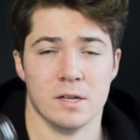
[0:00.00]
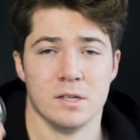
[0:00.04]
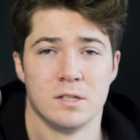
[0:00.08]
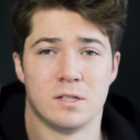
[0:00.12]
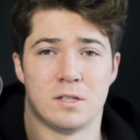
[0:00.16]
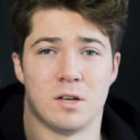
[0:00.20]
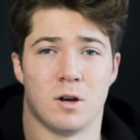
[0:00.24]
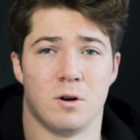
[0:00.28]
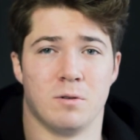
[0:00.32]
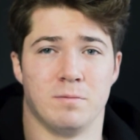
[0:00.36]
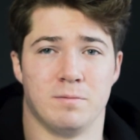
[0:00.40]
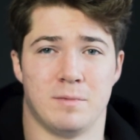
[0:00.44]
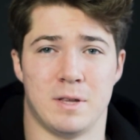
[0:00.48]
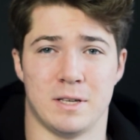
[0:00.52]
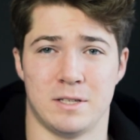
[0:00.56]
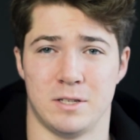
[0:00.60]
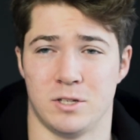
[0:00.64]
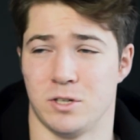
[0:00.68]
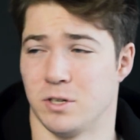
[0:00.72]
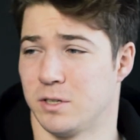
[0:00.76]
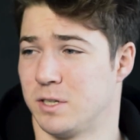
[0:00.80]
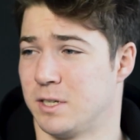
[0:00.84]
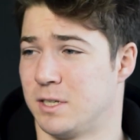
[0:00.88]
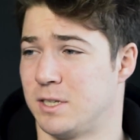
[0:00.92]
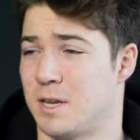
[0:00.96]
so this
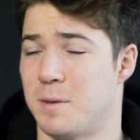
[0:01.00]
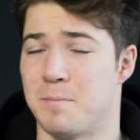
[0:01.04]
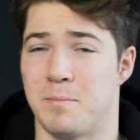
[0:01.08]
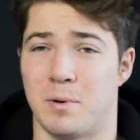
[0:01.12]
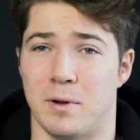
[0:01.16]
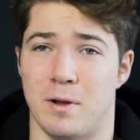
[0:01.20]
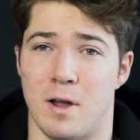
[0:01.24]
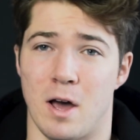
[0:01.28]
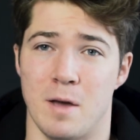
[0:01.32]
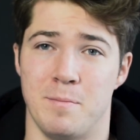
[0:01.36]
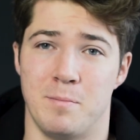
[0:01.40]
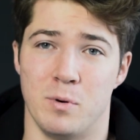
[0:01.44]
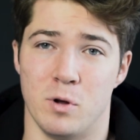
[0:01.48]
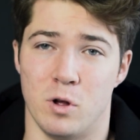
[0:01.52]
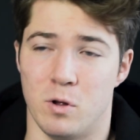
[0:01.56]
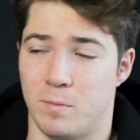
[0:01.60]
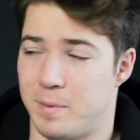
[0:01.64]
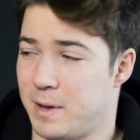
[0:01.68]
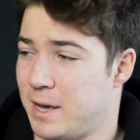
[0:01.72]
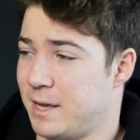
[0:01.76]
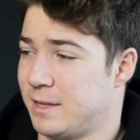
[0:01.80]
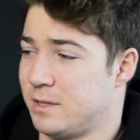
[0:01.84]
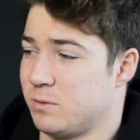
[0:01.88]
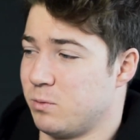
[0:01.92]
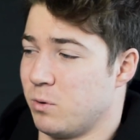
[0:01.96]
is just a simple light
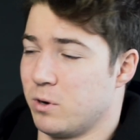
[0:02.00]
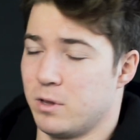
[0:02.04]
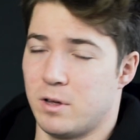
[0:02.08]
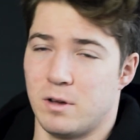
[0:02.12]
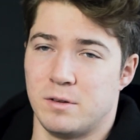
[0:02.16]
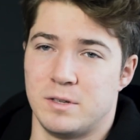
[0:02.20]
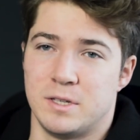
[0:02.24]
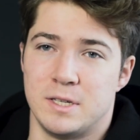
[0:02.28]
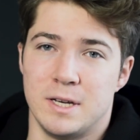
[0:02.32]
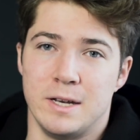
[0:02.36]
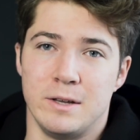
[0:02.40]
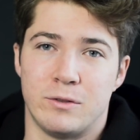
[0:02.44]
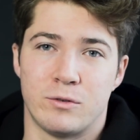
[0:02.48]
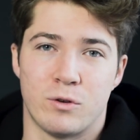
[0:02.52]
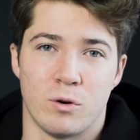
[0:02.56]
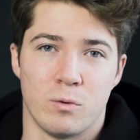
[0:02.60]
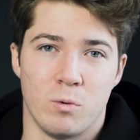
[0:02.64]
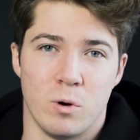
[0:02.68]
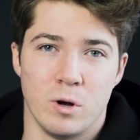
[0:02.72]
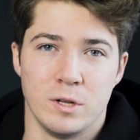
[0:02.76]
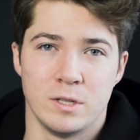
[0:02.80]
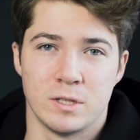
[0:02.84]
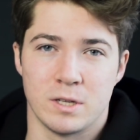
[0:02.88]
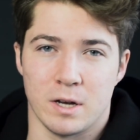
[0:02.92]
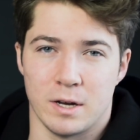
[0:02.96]
bulb. It's one of those
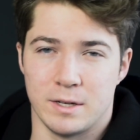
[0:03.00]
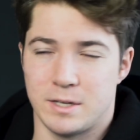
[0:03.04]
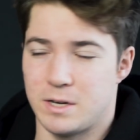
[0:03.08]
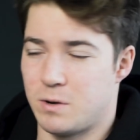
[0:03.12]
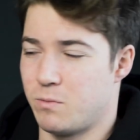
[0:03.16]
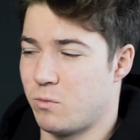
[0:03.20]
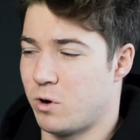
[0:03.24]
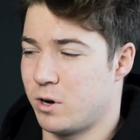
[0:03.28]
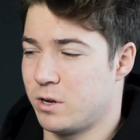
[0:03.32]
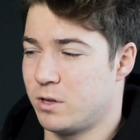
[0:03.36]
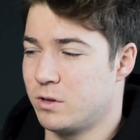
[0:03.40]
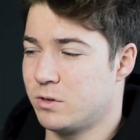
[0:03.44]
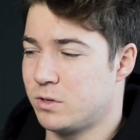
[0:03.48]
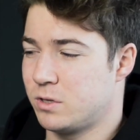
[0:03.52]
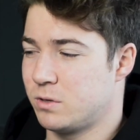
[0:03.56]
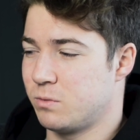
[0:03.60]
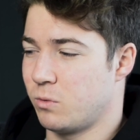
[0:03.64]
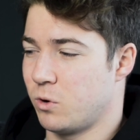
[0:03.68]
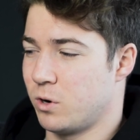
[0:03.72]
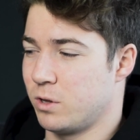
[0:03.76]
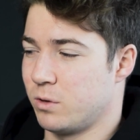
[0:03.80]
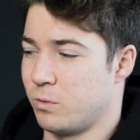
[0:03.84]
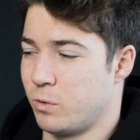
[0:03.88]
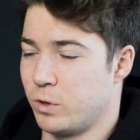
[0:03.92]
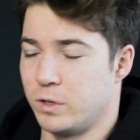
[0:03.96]
see-through ones. I didn't want to use
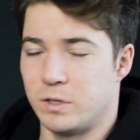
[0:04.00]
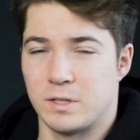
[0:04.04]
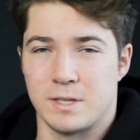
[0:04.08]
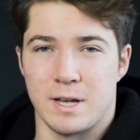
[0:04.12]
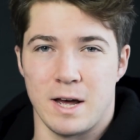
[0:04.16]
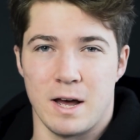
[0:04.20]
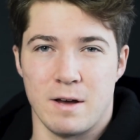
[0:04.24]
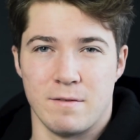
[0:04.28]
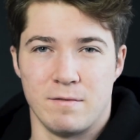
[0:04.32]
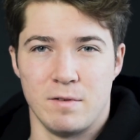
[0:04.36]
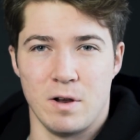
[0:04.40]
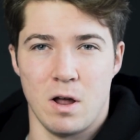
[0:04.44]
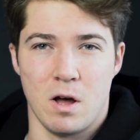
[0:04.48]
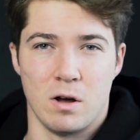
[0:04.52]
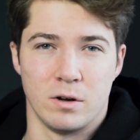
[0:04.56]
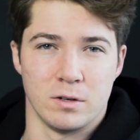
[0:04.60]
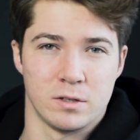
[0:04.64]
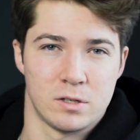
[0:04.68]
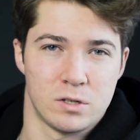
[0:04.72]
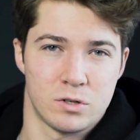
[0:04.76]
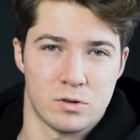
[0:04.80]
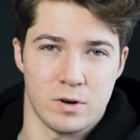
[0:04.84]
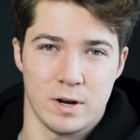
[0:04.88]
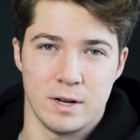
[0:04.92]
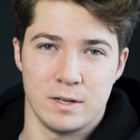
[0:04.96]
one of the ones that have
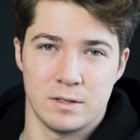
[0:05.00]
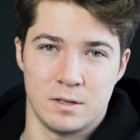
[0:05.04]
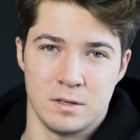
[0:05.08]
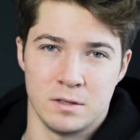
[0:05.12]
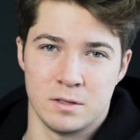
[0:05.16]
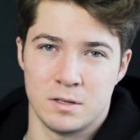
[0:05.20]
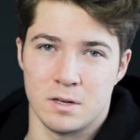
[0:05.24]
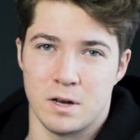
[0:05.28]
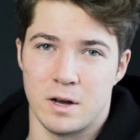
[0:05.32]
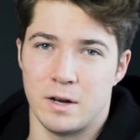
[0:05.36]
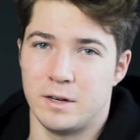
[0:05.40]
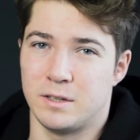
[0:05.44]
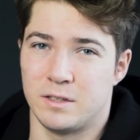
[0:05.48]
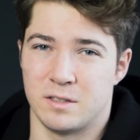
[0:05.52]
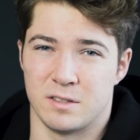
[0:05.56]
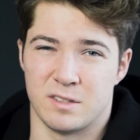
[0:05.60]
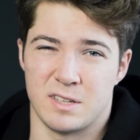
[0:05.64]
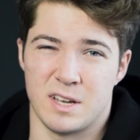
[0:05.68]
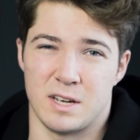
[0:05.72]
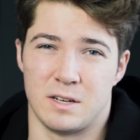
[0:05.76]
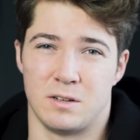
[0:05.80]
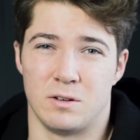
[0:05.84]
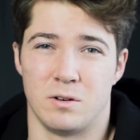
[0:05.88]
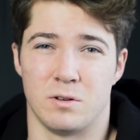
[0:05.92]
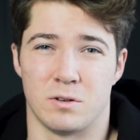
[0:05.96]
long strings inside because
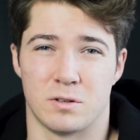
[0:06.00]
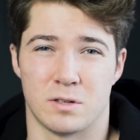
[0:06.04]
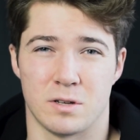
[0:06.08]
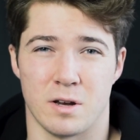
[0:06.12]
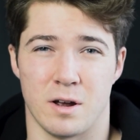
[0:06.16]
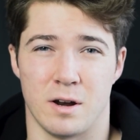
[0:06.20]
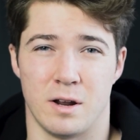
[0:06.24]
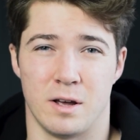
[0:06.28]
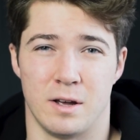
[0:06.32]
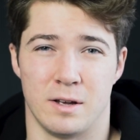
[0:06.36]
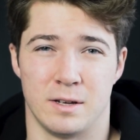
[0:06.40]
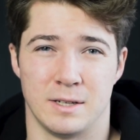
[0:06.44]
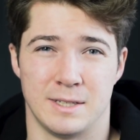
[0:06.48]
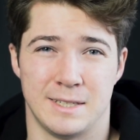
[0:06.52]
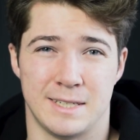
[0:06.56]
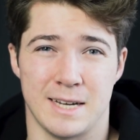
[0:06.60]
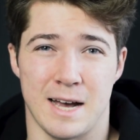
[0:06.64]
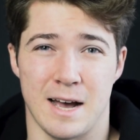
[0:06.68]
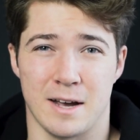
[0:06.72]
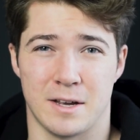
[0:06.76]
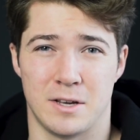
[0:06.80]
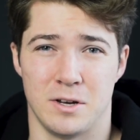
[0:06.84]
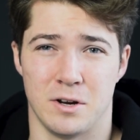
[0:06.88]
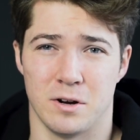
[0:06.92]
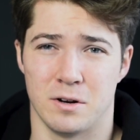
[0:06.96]
that looks kind of
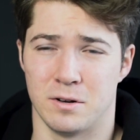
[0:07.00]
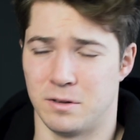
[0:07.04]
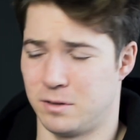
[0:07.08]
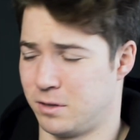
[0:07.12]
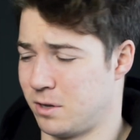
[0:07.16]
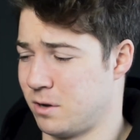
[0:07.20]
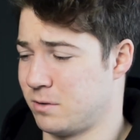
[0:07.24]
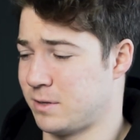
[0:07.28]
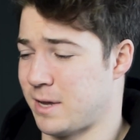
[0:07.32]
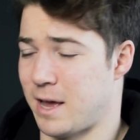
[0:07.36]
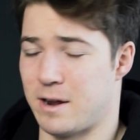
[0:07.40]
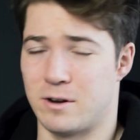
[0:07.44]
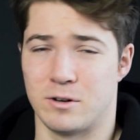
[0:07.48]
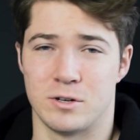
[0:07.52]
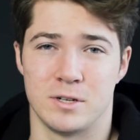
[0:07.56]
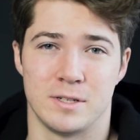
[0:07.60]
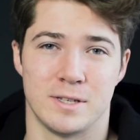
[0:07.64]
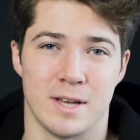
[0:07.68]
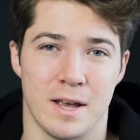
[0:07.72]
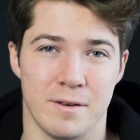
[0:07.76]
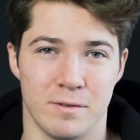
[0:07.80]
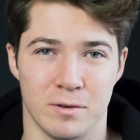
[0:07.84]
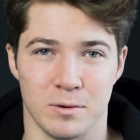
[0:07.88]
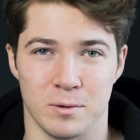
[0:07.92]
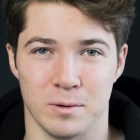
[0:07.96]
tackier, those energy
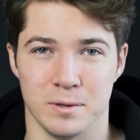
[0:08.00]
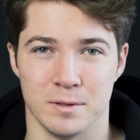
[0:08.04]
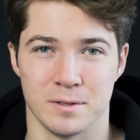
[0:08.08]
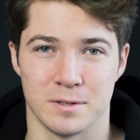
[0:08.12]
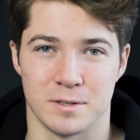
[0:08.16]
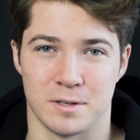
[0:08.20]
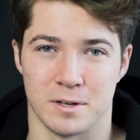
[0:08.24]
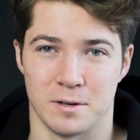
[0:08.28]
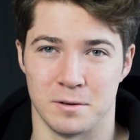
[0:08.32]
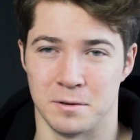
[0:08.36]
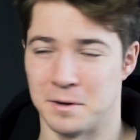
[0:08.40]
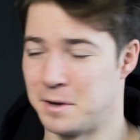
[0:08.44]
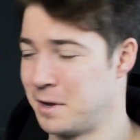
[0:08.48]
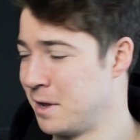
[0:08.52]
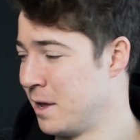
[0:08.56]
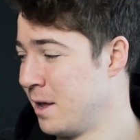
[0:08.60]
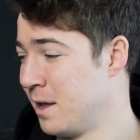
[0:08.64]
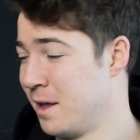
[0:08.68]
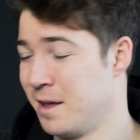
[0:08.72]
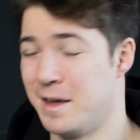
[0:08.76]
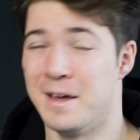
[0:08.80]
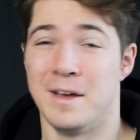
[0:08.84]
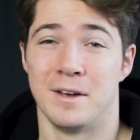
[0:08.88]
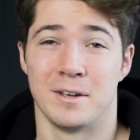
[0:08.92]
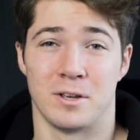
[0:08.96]
saving ones. So
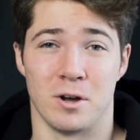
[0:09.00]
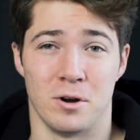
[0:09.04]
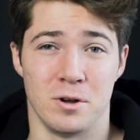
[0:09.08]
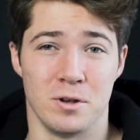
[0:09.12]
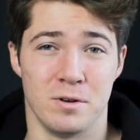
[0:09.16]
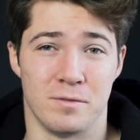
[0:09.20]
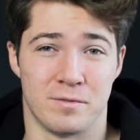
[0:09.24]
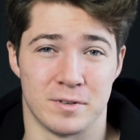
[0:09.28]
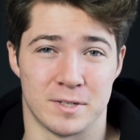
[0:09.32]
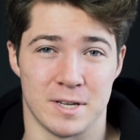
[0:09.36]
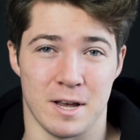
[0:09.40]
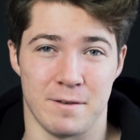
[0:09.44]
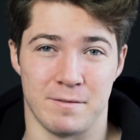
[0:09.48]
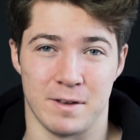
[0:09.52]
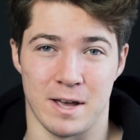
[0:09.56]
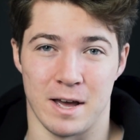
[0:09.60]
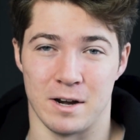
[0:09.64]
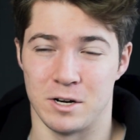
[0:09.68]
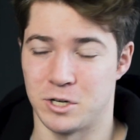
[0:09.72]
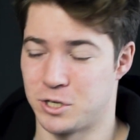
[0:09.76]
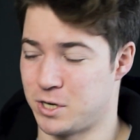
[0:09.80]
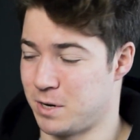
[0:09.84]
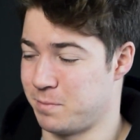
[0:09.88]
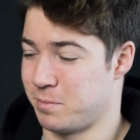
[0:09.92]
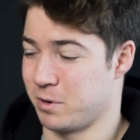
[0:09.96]
go you for saving
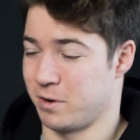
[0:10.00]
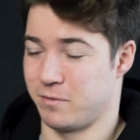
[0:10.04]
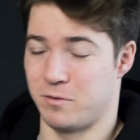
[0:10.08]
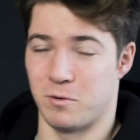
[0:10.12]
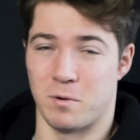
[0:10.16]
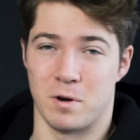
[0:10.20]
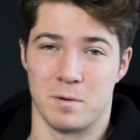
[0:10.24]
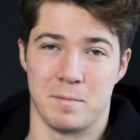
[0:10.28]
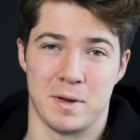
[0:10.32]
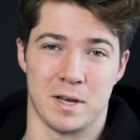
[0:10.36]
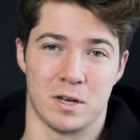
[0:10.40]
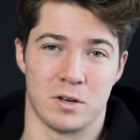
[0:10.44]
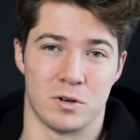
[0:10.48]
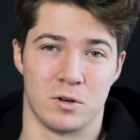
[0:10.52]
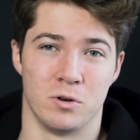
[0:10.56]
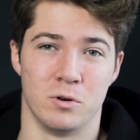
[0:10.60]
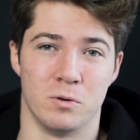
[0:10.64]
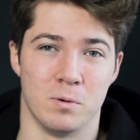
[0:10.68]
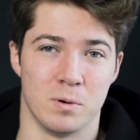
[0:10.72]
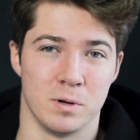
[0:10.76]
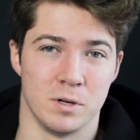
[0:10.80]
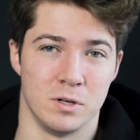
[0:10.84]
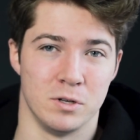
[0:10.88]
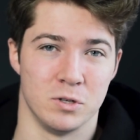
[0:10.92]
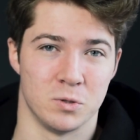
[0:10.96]
energy, but if you want to make a
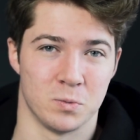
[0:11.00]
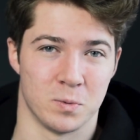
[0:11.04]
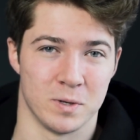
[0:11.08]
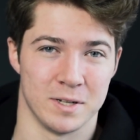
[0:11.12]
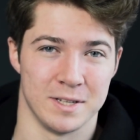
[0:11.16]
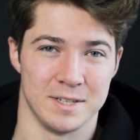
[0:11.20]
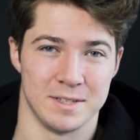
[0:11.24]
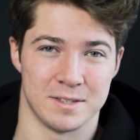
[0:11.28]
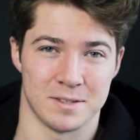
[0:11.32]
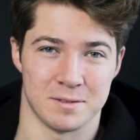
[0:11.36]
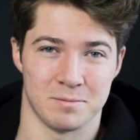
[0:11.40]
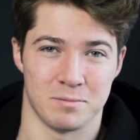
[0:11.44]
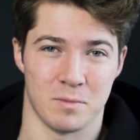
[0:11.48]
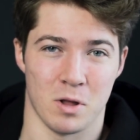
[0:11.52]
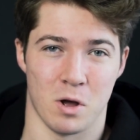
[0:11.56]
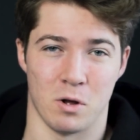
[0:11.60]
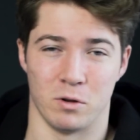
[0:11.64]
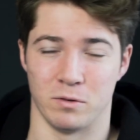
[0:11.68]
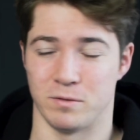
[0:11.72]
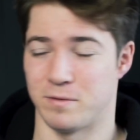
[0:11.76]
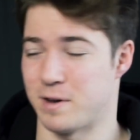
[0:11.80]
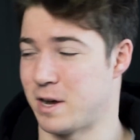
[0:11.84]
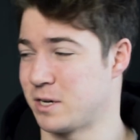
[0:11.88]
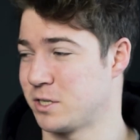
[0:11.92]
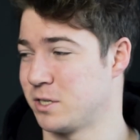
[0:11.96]
cool one, use one of these
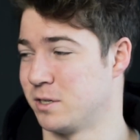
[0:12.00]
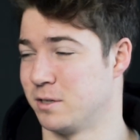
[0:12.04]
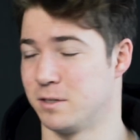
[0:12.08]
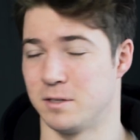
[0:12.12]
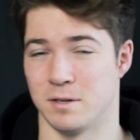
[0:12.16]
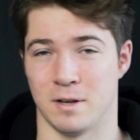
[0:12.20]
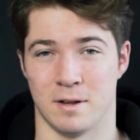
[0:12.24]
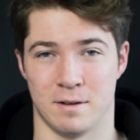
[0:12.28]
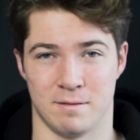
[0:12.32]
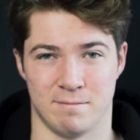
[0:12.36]
old fashioned